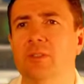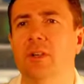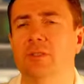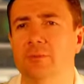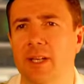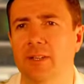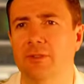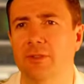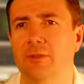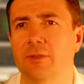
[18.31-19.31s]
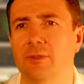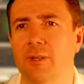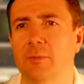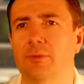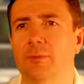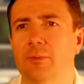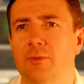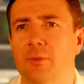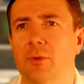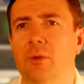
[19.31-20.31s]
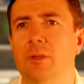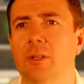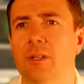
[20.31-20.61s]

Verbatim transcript: starts about two to three months before.